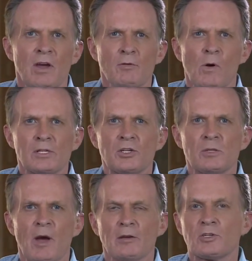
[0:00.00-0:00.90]
Do you have
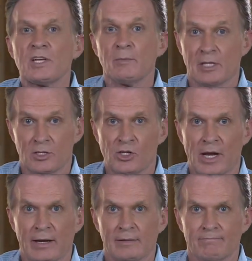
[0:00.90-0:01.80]
questions about your stimulus
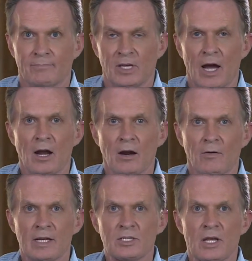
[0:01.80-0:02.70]
check? The
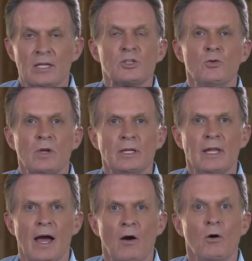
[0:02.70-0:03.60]
IRS says you
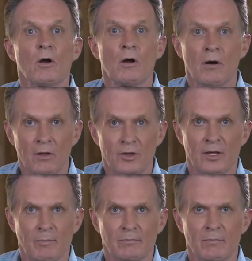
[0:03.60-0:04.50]
can now
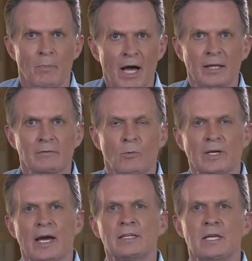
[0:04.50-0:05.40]
call them. But
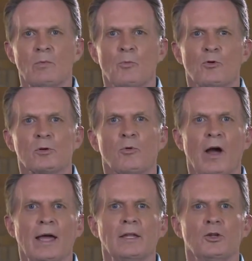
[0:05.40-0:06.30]
when iTeam reporter
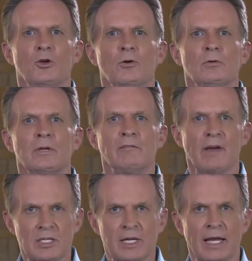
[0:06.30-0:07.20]
Brian New
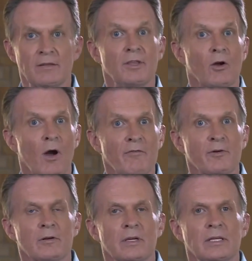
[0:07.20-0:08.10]
investigated their
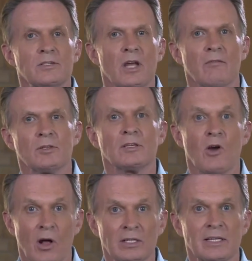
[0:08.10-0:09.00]
offer, he discovered
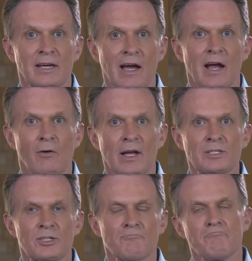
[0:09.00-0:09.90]
that calling the
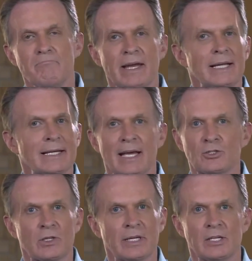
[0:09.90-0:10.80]
IRS may not
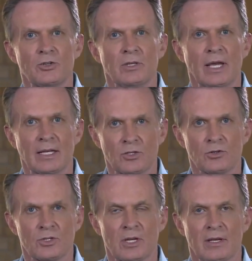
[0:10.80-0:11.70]
actually get you the
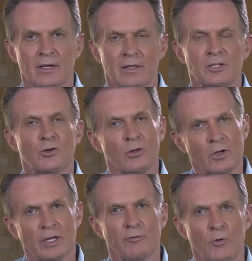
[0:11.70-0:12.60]
answers that you're
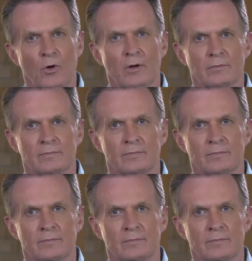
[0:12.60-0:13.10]
looking for.